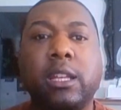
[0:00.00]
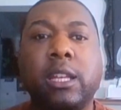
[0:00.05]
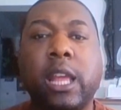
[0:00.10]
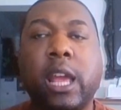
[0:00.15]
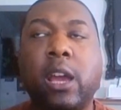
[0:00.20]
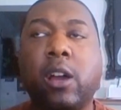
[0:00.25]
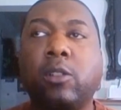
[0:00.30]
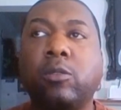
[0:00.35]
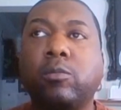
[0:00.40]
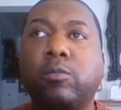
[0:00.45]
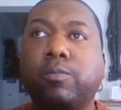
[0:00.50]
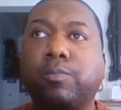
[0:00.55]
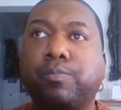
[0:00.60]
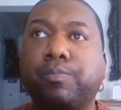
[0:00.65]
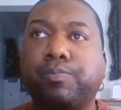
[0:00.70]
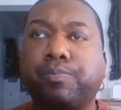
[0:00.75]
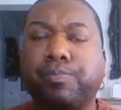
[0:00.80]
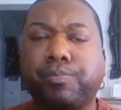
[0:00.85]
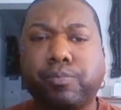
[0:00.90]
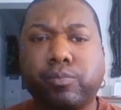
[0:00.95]
Now,
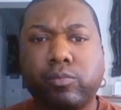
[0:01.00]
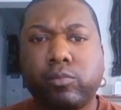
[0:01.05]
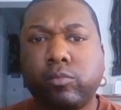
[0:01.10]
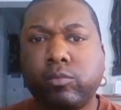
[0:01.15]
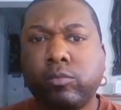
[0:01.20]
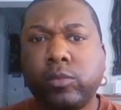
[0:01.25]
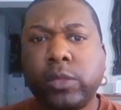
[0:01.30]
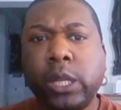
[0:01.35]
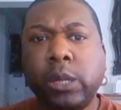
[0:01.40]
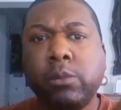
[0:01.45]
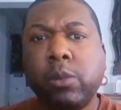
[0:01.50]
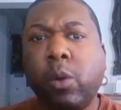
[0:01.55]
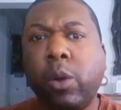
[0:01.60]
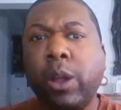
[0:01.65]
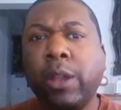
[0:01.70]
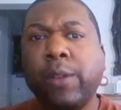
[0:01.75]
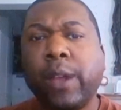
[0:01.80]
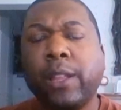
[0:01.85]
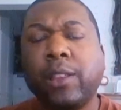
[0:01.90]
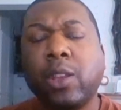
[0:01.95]
my
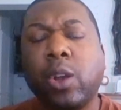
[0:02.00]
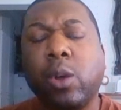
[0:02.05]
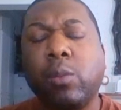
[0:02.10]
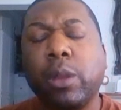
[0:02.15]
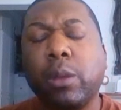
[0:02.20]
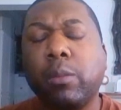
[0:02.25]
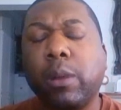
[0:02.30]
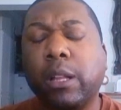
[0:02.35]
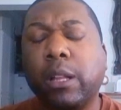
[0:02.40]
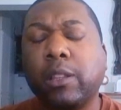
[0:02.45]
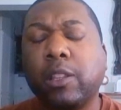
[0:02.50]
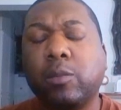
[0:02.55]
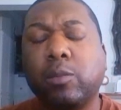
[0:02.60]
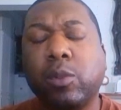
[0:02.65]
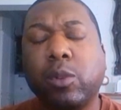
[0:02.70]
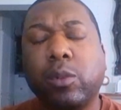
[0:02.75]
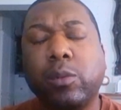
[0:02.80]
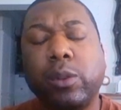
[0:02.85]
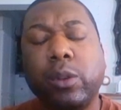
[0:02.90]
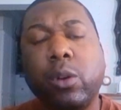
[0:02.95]
wife had told me about this
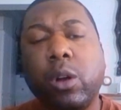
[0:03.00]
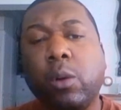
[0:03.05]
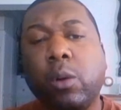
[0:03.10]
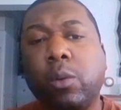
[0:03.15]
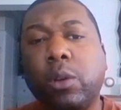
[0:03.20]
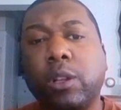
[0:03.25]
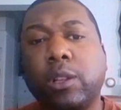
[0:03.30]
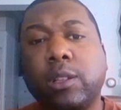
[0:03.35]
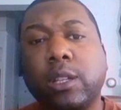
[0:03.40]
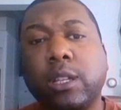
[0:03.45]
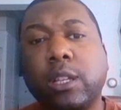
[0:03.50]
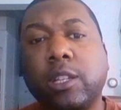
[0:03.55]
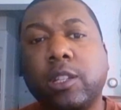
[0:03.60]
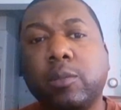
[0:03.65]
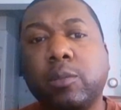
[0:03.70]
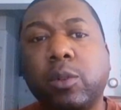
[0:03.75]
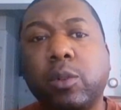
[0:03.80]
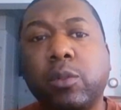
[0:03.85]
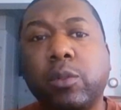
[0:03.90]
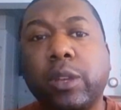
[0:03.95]
movie. Oh, I want to see
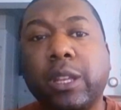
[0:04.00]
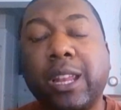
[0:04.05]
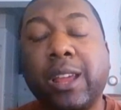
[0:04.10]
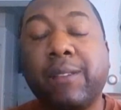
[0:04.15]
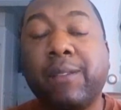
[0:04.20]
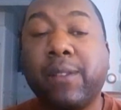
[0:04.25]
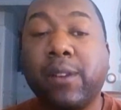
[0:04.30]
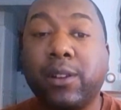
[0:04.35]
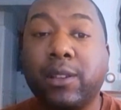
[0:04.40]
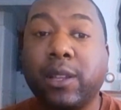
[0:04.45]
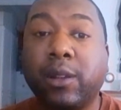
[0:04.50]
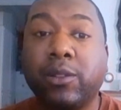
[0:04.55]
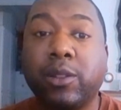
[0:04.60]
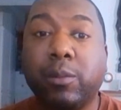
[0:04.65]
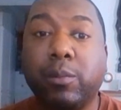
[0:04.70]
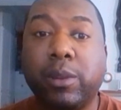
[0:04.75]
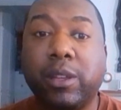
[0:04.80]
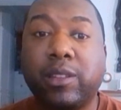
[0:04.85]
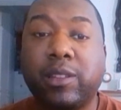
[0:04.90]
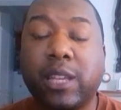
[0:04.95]
this movie. And at first I was
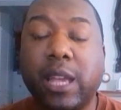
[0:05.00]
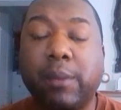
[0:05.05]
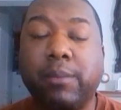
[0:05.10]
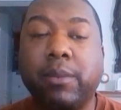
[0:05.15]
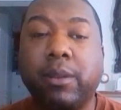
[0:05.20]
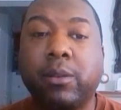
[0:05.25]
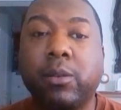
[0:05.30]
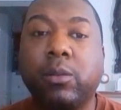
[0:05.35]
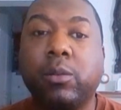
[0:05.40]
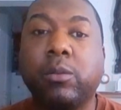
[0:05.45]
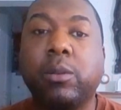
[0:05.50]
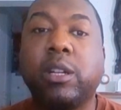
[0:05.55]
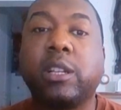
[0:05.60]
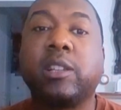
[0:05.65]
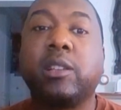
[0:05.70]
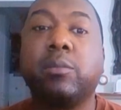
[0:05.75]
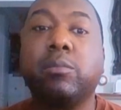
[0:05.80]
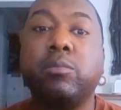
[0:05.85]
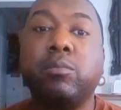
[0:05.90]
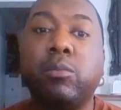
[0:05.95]
a bit skeptical,
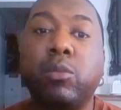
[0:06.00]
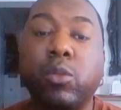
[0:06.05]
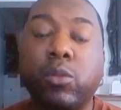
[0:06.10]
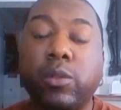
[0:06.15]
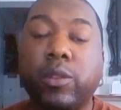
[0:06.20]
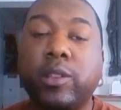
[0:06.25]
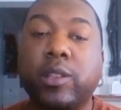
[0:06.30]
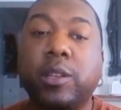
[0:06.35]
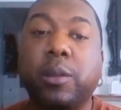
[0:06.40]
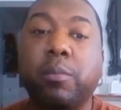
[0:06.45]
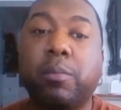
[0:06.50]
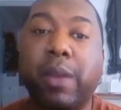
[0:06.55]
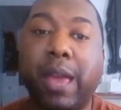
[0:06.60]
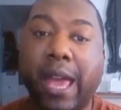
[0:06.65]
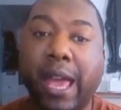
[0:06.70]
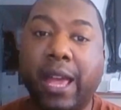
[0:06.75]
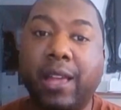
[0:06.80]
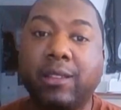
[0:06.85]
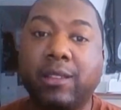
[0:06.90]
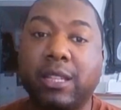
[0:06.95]
because the movies in the
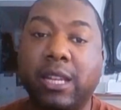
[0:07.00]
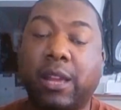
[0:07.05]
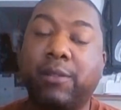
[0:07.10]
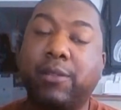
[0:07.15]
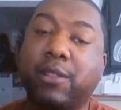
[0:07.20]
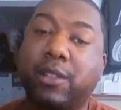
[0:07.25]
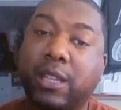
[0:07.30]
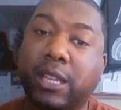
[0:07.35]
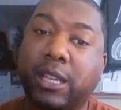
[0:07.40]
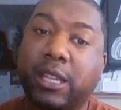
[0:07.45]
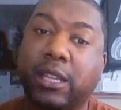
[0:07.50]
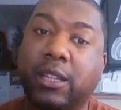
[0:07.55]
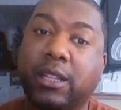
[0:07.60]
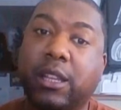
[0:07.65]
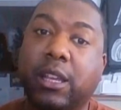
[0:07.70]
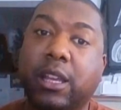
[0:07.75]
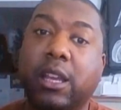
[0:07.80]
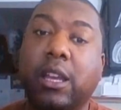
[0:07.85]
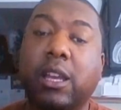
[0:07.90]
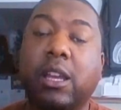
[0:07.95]
past that I've
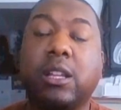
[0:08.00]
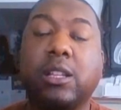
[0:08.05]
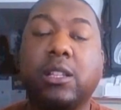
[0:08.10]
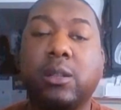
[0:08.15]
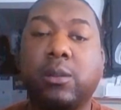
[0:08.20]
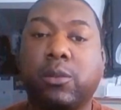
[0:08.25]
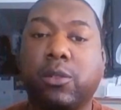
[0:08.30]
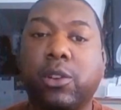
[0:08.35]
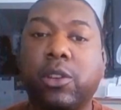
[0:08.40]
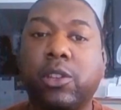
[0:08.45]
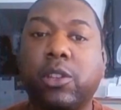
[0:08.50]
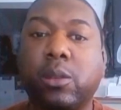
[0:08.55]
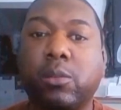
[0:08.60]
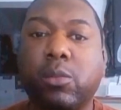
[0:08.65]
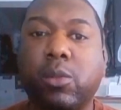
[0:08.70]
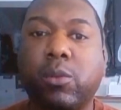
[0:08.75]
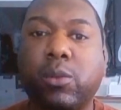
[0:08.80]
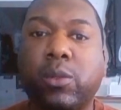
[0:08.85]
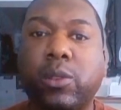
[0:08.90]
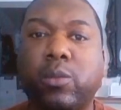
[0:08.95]
seen, some
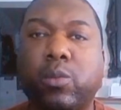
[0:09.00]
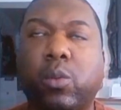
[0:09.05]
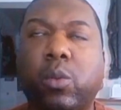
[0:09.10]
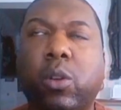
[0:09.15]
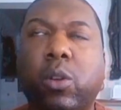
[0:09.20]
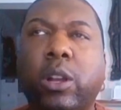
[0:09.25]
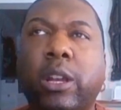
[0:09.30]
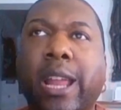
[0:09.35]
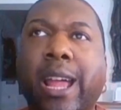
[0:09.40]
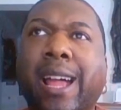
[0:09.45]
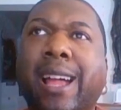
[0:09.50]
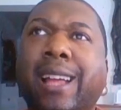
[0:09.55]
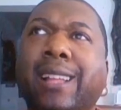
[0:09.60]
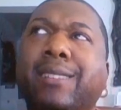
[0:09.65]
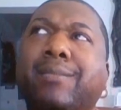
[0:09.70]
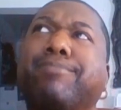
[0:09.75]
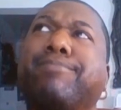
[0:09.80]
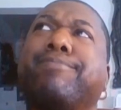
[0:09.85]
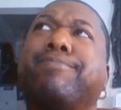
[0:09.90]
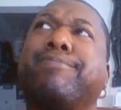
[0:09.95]
Christian movies, were
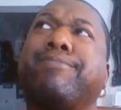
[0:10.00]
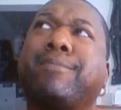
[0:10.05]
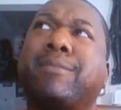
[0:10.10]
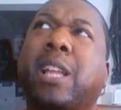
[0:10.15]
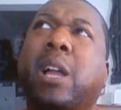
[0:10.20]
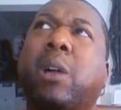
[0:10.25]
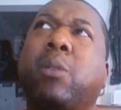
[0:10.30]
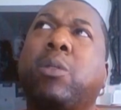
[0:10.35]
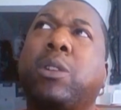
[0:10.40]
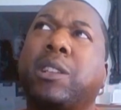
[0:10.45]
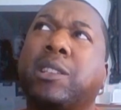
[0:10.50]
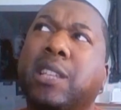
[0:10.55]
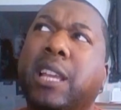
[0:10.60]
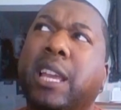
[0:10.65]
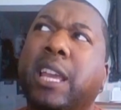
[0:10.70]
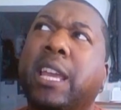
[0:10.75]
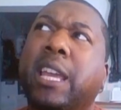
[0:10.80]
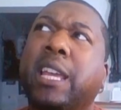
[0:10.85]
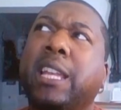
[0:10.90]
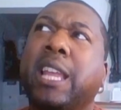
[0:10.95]
not, I want to
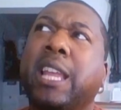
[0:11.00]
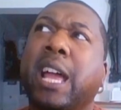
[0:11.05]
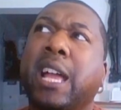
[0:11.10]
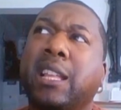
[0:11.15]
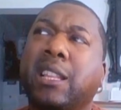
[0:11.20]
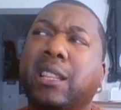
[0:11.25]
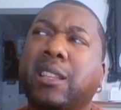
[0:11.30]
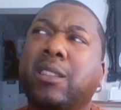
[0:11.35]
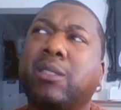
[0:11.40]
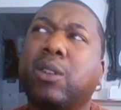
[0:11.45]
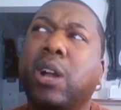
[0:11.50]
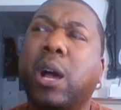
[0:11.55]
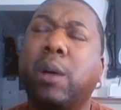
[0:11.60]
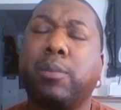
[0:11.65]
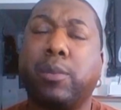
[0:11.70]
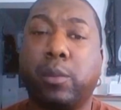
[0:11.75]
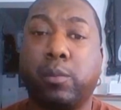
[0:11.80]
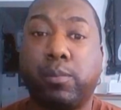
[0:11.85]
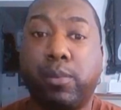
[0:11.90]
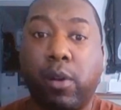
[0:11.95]
say, not
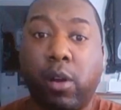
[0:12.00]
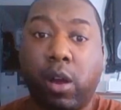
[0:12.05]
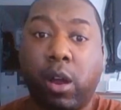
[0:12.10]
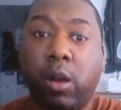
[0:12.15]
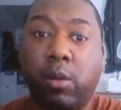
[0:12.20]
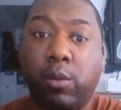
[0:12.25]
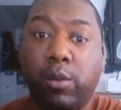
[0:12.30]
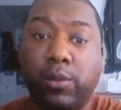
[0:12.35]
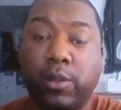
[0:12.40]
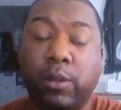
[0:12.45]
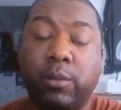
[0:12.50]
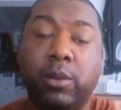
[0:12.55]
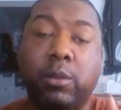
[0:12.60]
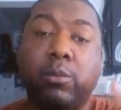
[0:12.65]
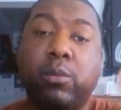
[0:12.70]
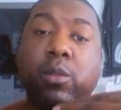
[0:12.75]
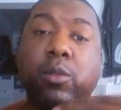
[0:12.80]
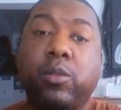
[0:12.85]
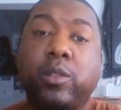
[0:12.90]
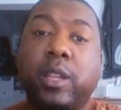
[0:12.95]
up to par with some of
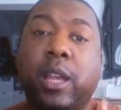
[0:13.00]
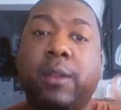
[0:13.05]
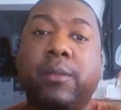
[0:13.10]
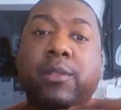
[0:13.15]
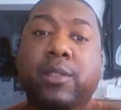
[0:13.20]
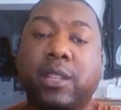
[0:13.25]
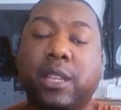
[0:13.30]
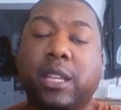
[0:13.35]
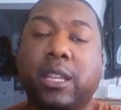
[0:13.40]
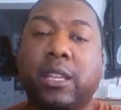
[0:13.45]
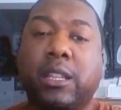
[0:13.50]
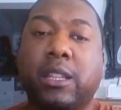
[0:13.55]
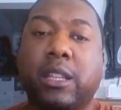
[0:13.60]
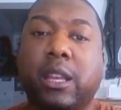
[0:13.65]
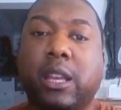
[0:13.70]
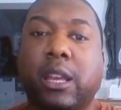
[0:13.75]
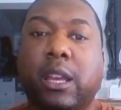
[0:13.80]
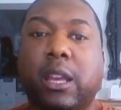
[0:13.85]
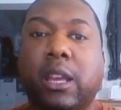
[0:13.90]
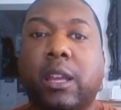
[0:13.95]
the movies I've seen
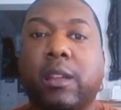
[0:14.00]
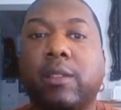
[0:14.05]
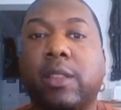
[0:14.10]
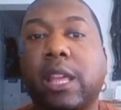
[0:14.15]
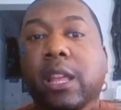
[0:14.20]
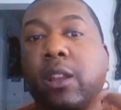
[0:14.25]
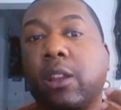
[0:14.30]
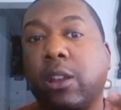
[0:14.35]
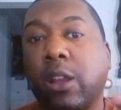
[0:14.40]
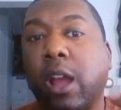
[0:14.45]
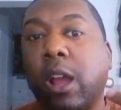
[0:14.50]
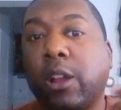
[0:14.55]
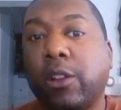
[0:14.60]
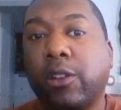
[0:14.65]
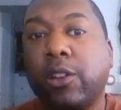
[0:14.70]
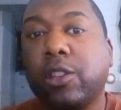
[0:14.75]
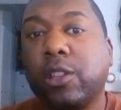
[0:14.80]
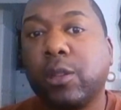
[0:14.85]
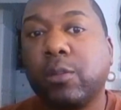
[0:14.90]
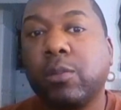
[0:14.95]
that are not
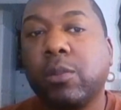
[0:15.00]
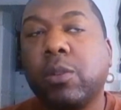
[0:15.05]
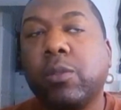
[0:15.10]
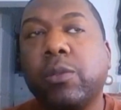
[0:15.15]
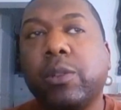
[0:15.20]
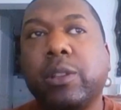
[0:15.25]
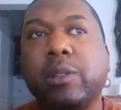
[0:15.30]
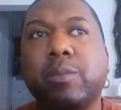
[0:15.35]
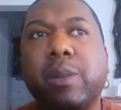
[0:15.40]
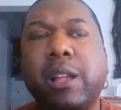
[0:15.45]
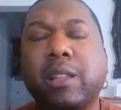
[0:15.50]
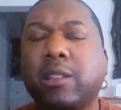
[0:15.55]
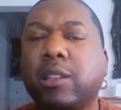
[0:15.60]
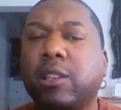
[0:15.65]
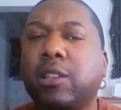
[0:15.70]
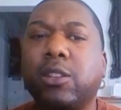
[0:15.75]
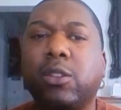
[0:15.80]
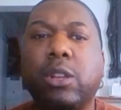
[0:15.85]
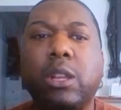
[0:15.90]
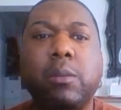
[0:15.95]
Christian movies. But I
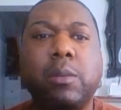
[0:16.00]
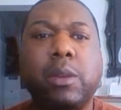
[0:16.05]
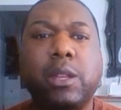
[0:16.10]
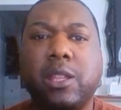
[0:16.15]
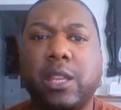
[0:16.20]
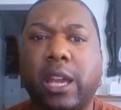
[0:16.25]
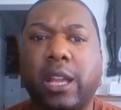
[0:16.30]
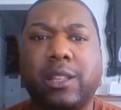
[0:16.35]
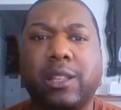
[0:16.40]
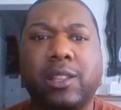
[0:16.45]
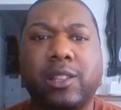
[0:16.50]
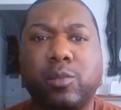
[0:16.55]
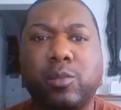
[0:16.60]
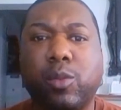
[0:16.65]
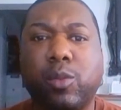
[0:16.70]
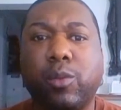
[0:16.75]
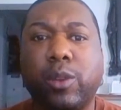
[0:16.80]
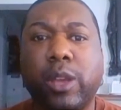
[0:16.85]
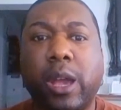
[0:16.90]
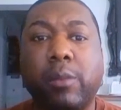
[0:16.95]
said, you know, let me check this
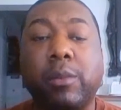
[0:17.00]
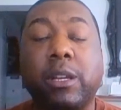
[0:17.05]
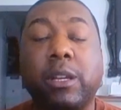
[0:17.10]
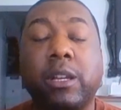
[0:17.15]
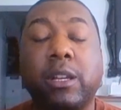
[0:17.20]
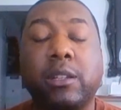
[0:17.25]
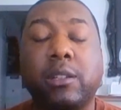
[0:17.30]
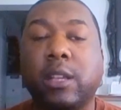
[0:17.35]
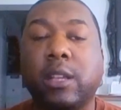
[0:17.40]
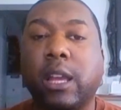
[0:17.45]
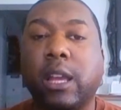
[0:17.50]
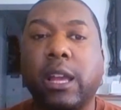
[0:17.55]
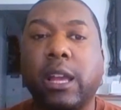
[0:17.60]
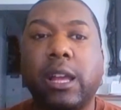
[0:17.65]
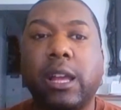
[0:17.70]
movie out, because